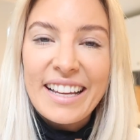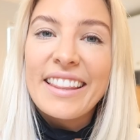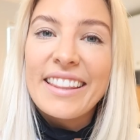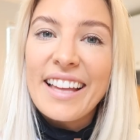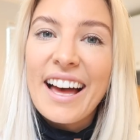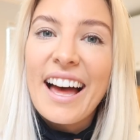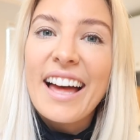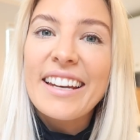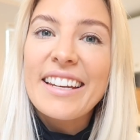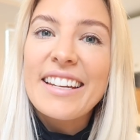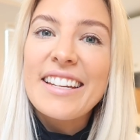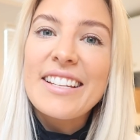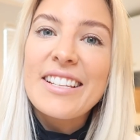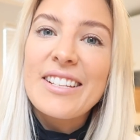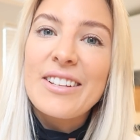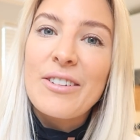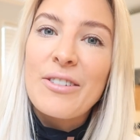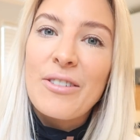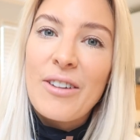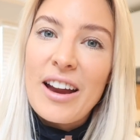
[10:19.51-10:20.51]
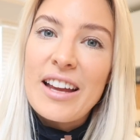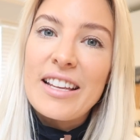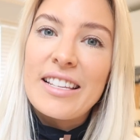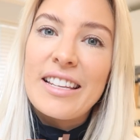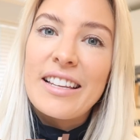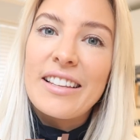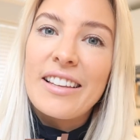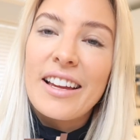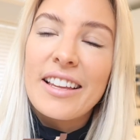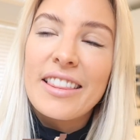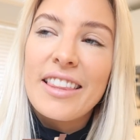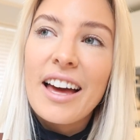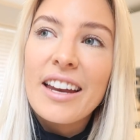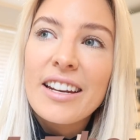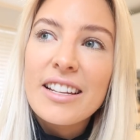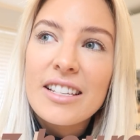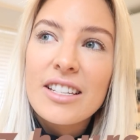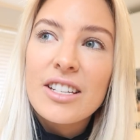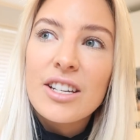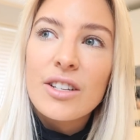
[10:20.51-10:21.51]
That is crazy. Like, that
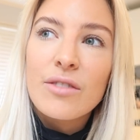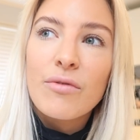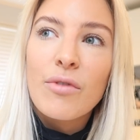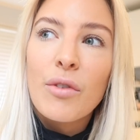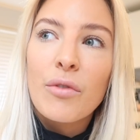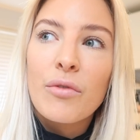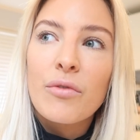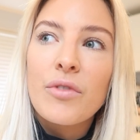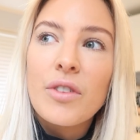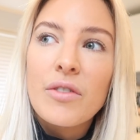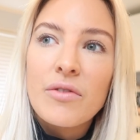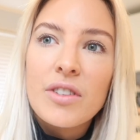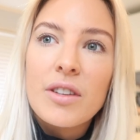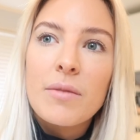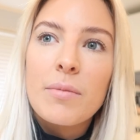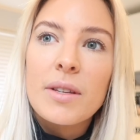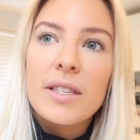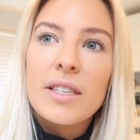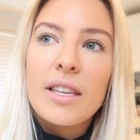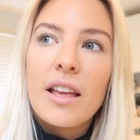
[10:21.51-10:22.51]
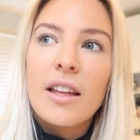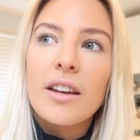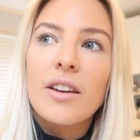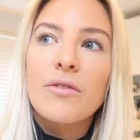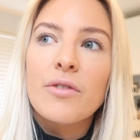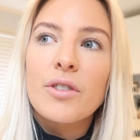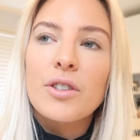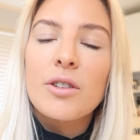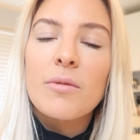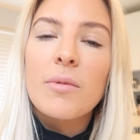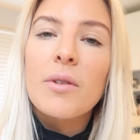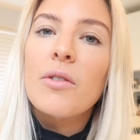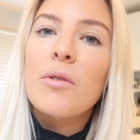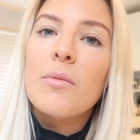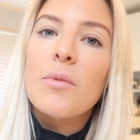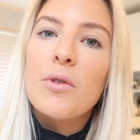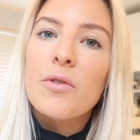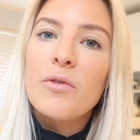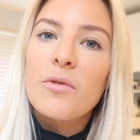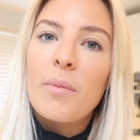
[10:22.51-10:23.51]
is just for 50% of it to be
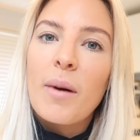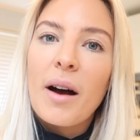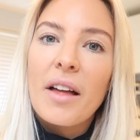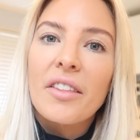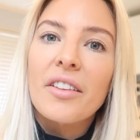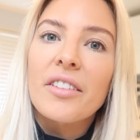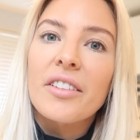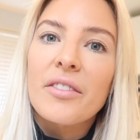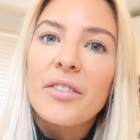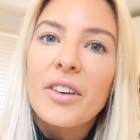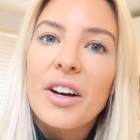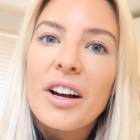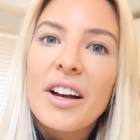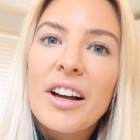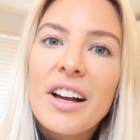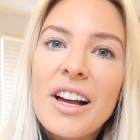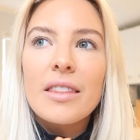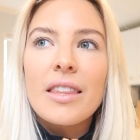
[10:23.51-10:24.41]
removed by the liver.